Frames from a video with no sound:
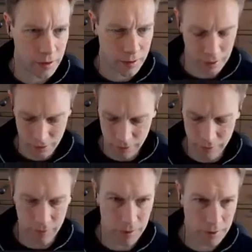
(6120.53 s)
test and see
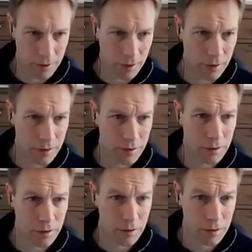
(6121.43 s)
what it says.
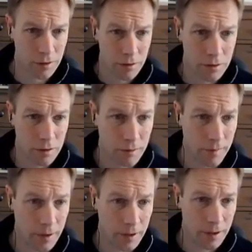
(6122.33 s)
So we're
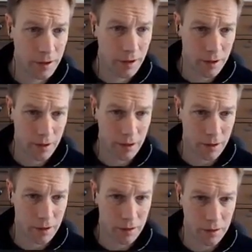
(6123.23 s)
making a